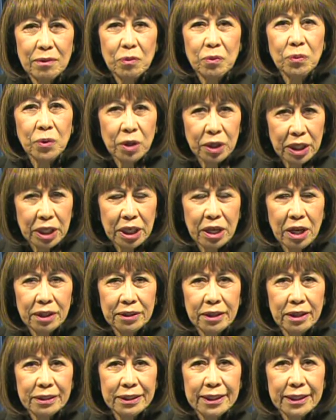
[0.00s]
working
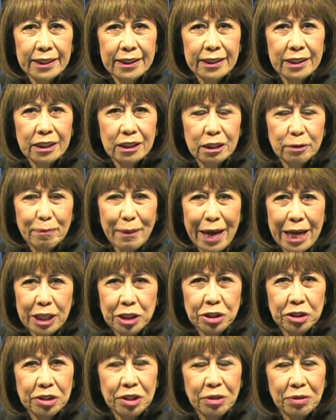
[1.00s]
on their citizens
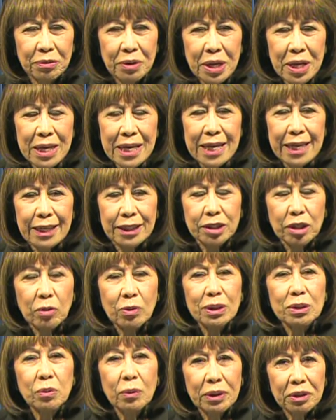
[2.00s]
badge. So it's
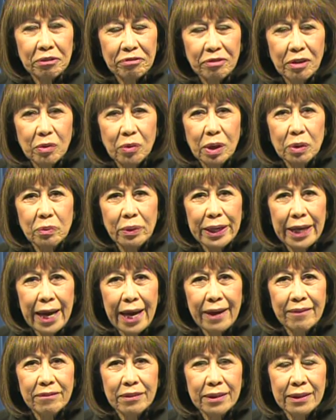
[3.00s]
always wonderful when we
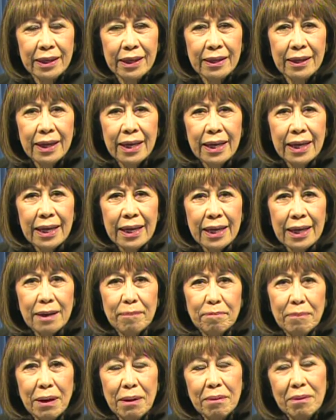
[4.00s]
have the
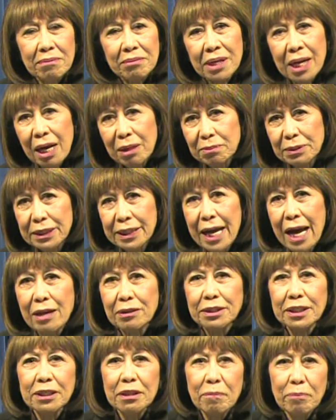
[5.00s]
Cub
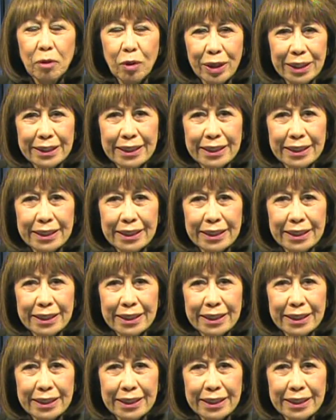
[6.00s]
Scouts and the Boy